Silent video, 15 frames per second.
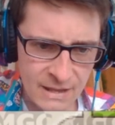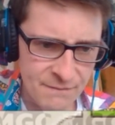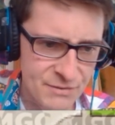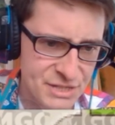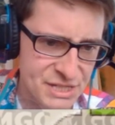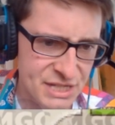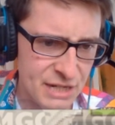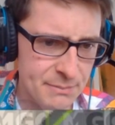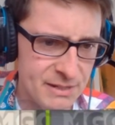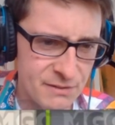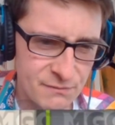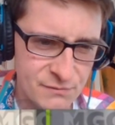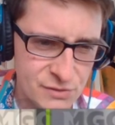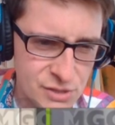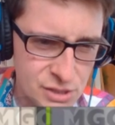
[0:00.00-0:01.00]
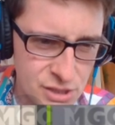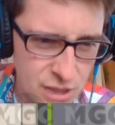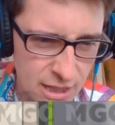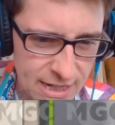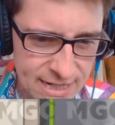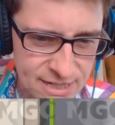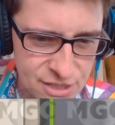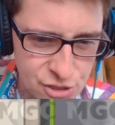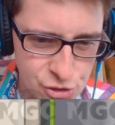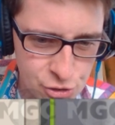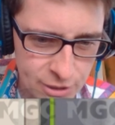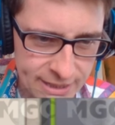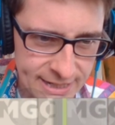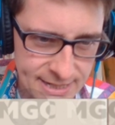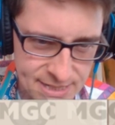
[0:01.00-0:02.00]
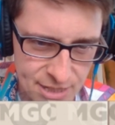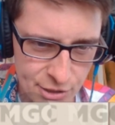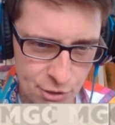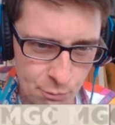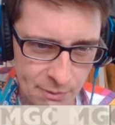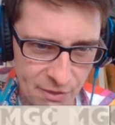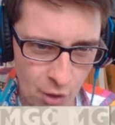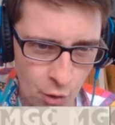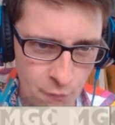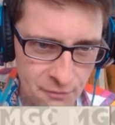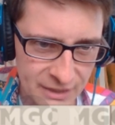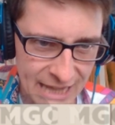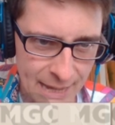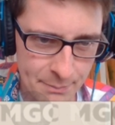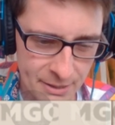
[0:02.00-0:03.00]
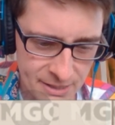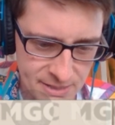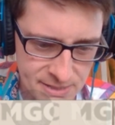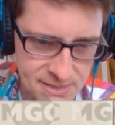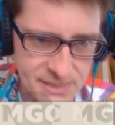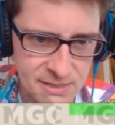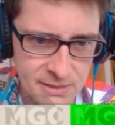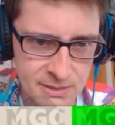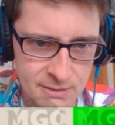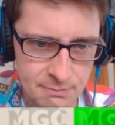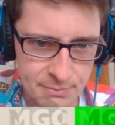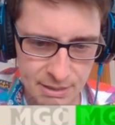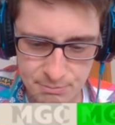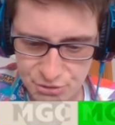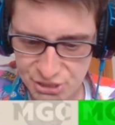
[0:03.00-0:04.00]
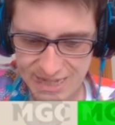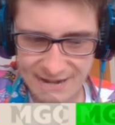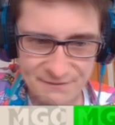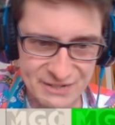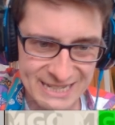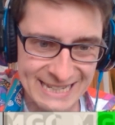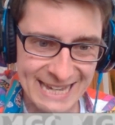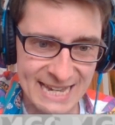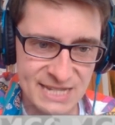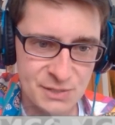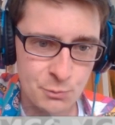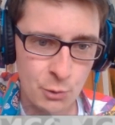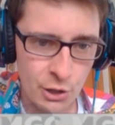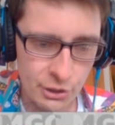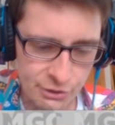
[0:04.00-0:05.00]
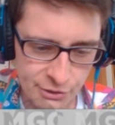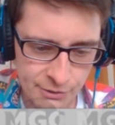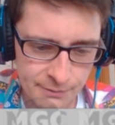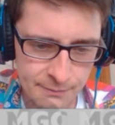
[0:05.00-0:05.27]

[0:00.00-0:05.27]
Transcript: This is gonna be kind of tricky because I don't know where the overlap is, but I'm just gonna have to guesswork.